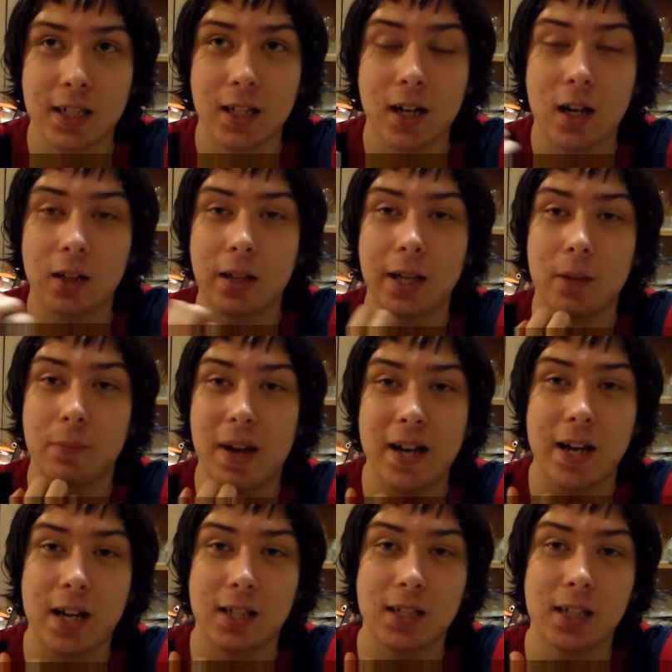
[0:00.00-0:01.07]
He had a lot of
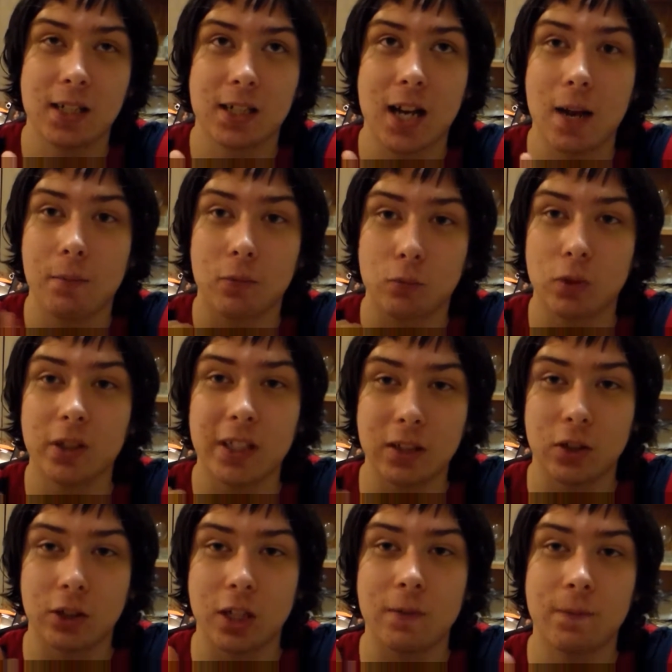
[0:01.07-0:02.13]
badass scenes, and I'm really
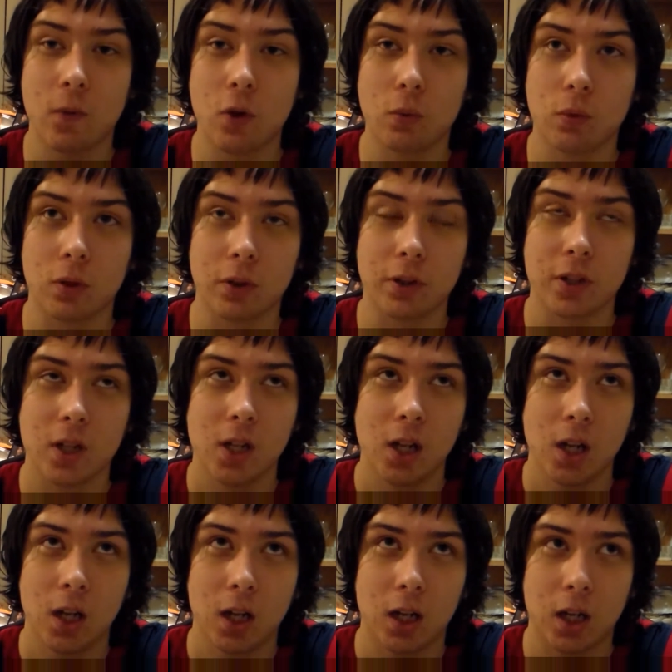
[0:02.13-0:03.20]
looking forward
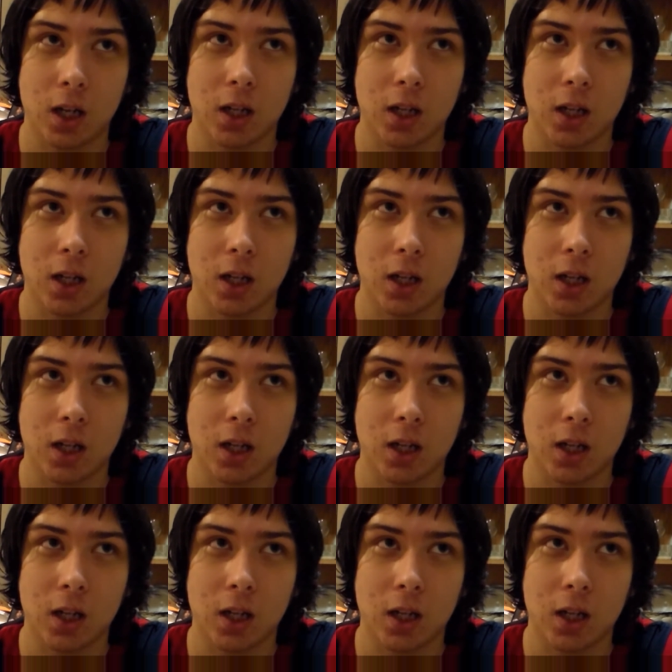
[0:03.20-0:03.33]
to